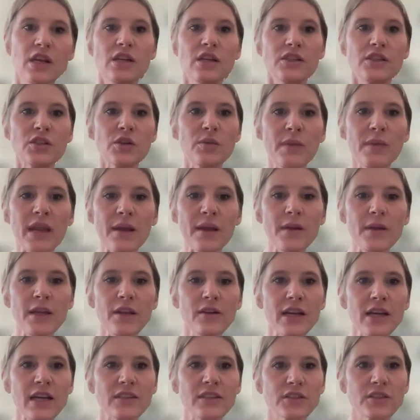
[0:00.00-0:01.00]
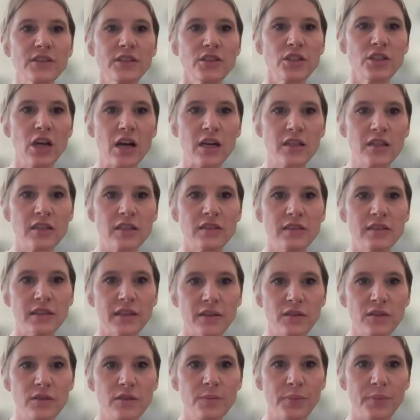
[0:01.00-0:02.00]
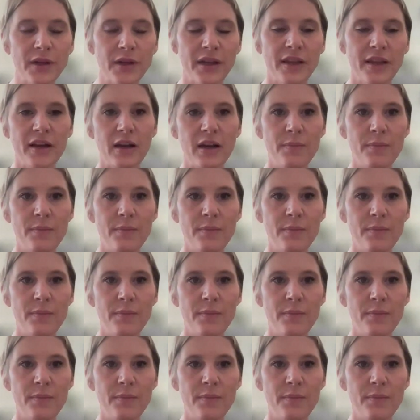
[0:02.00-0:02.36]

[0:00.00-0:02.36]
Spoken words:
So maybe you guys could talk a little bit